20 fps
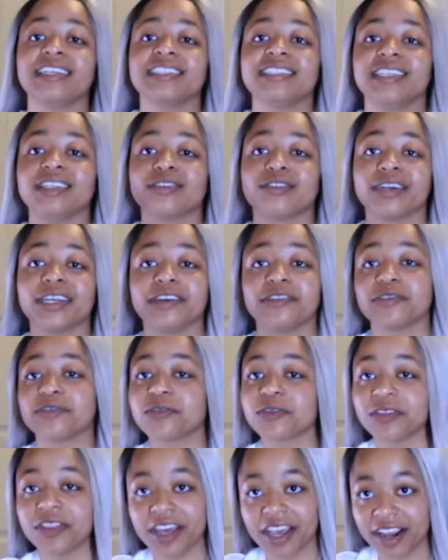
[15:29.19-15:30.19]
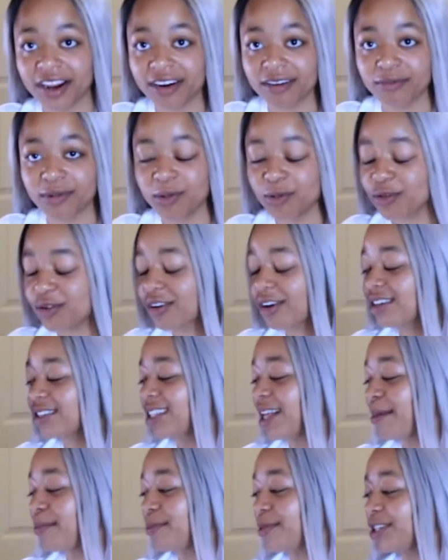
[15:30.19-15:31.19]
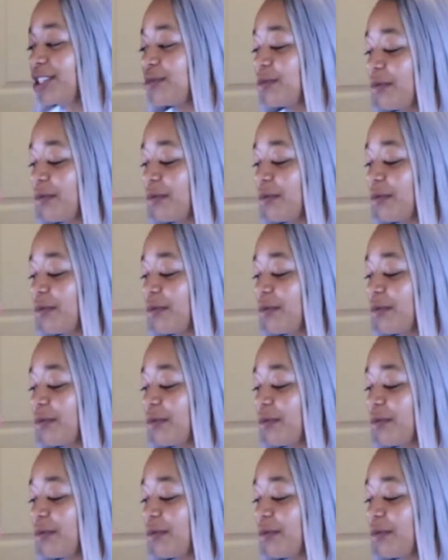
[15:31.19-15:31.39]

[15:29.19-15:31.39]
is neither here nor there. We will cross that bridge